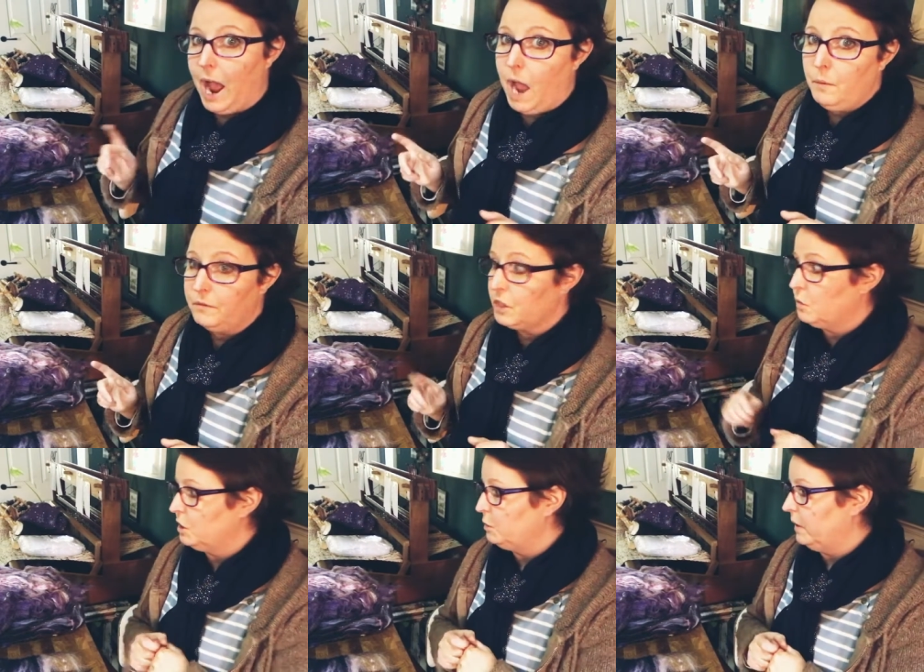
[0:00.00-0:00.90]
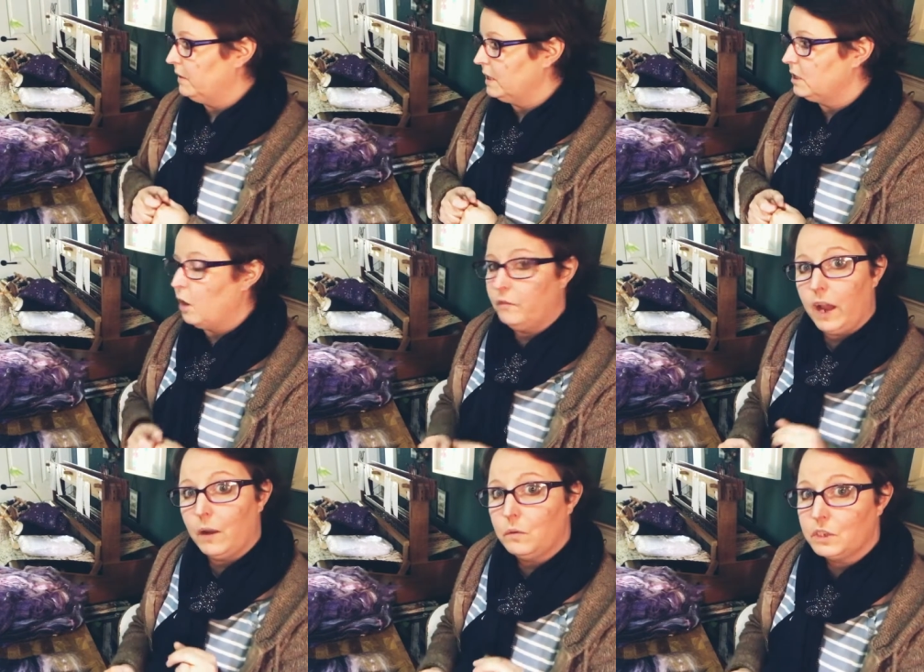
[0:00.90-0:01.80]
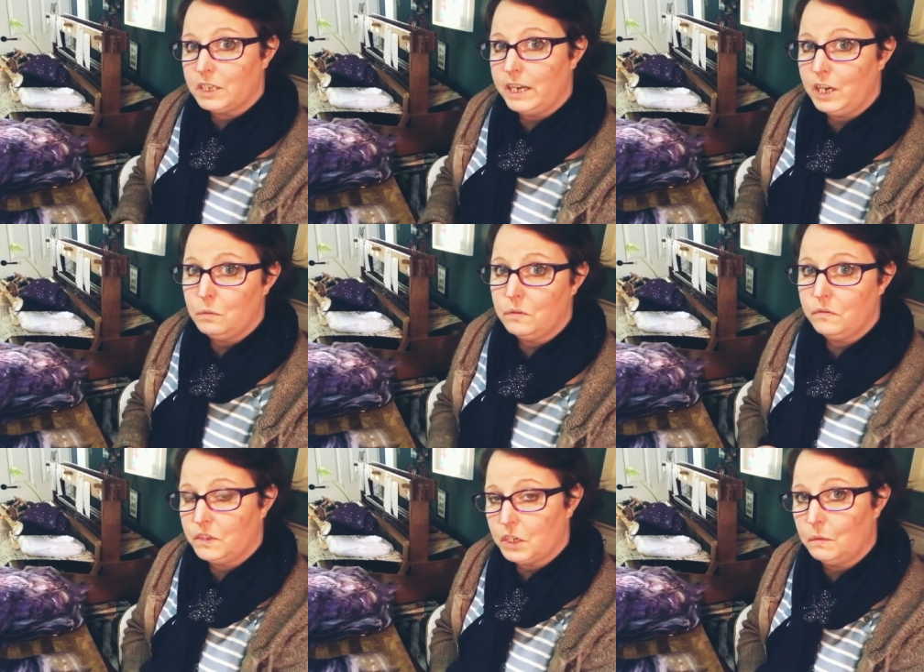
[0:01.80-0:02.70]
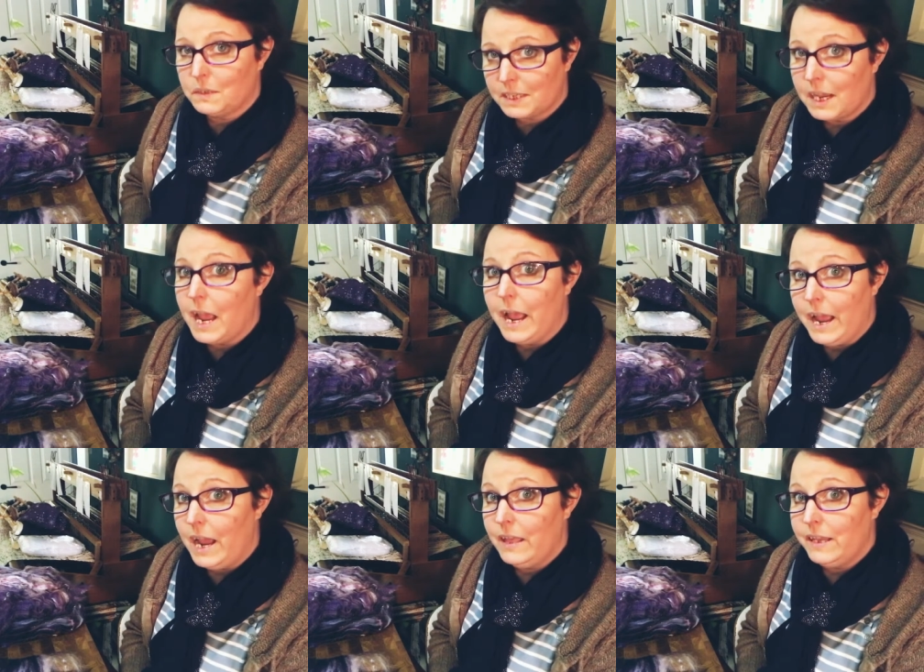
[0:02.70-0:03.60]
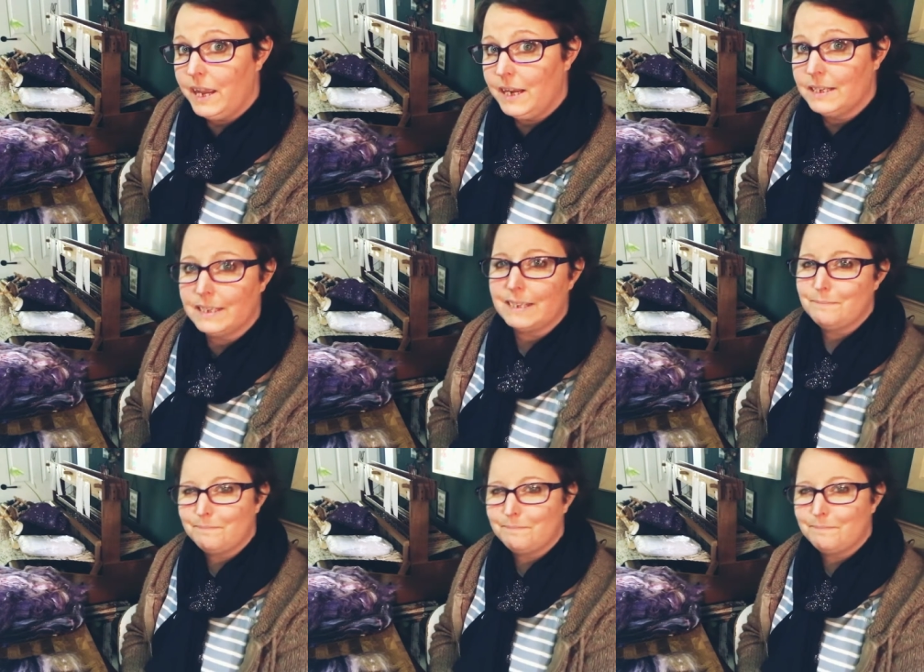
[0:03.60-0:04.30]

i'm off to go and spin this off i will see you with the results at the end